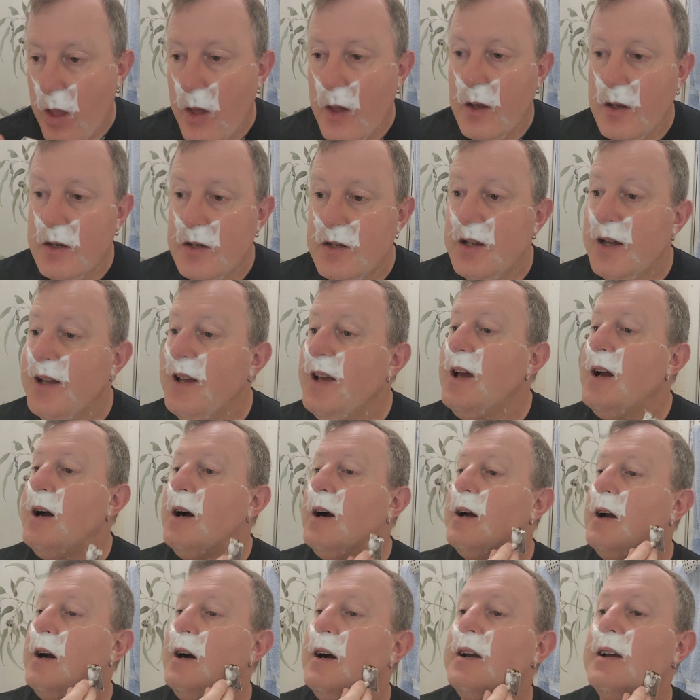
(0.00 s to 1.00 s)
So yeah,
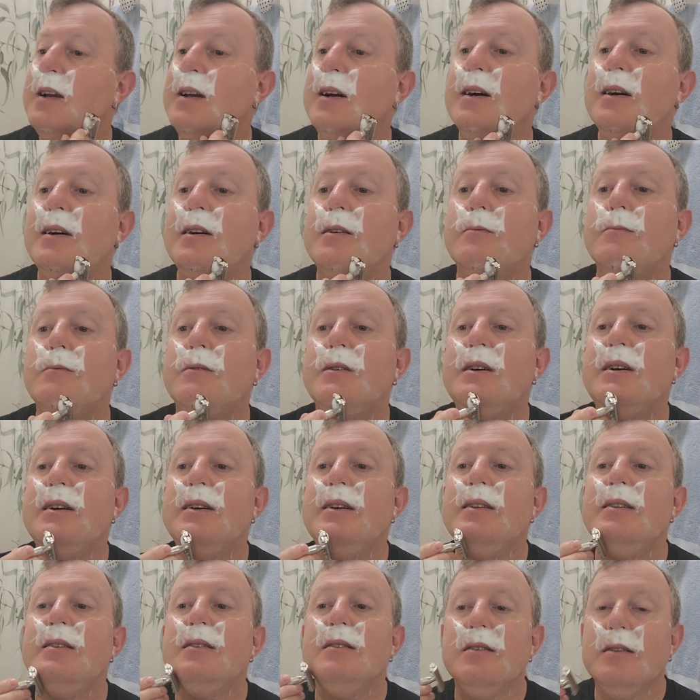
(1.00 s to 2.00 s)
I can't
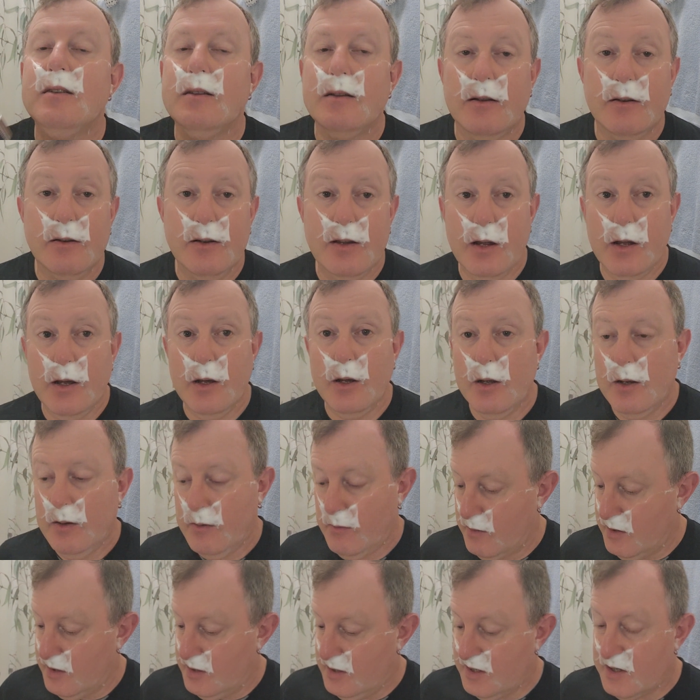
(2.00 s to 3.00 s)
wait to
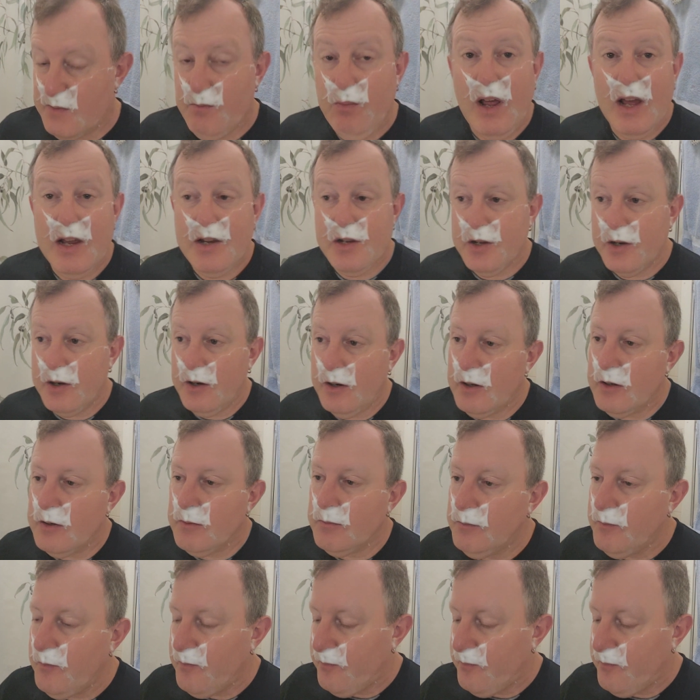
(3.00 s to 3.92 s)
splash it on.